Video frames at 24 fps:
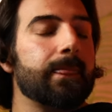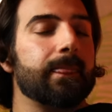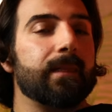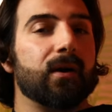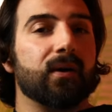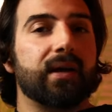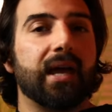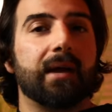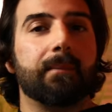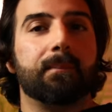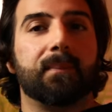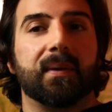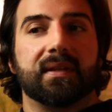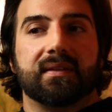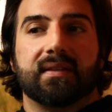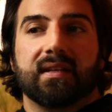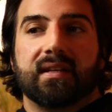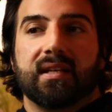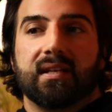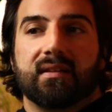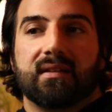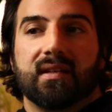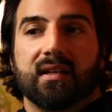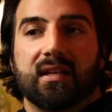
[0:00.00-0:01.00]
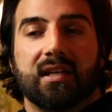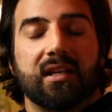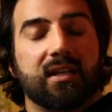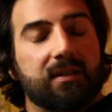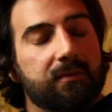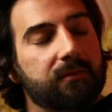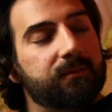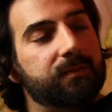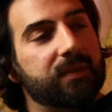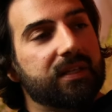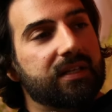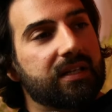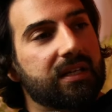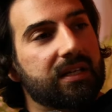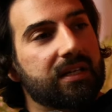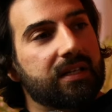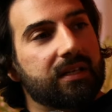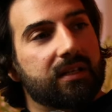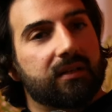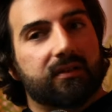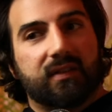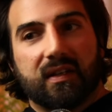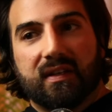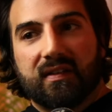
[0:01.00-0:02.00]
Okay, but did he did he did
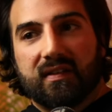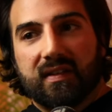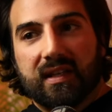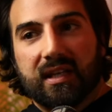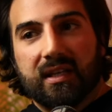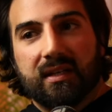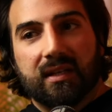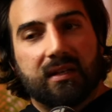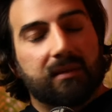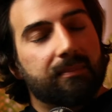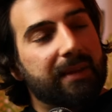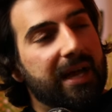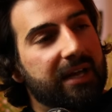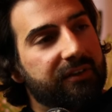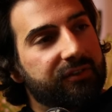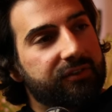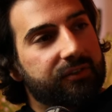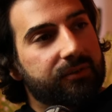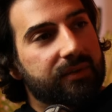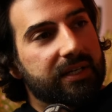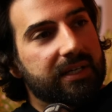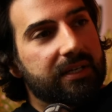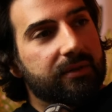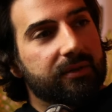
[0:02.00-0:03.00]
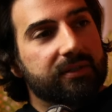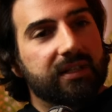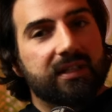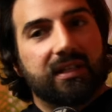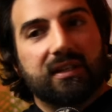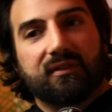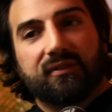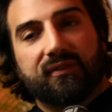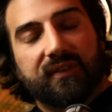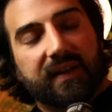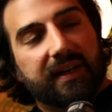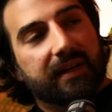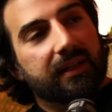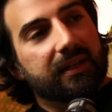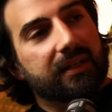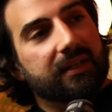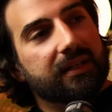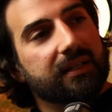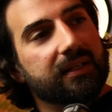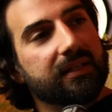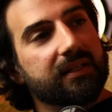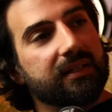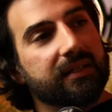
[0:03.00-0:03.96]
he succeed in mastering or did he fail?